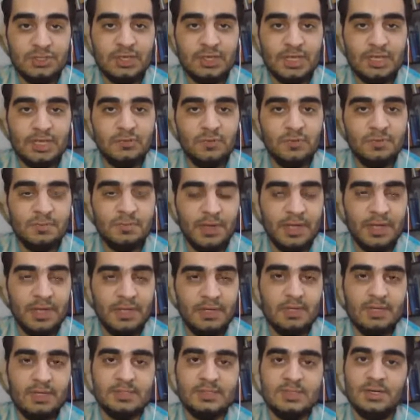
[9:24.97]
that we
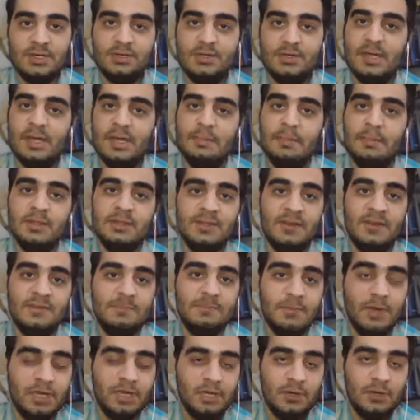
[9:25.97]
pay a certain amount
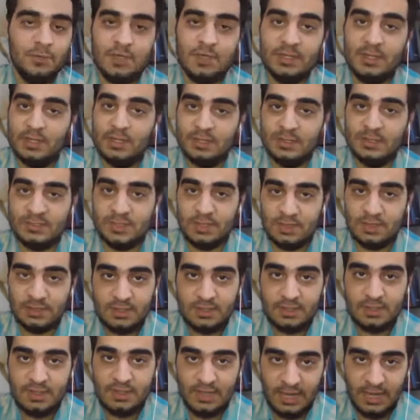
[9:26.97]
of money within a
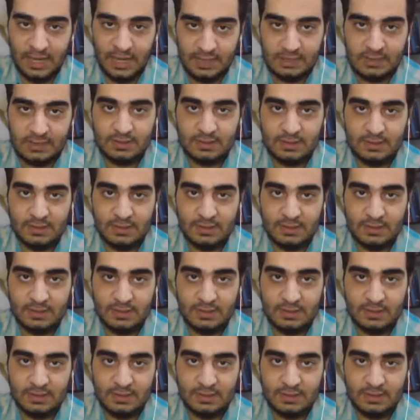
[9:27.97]
certain date.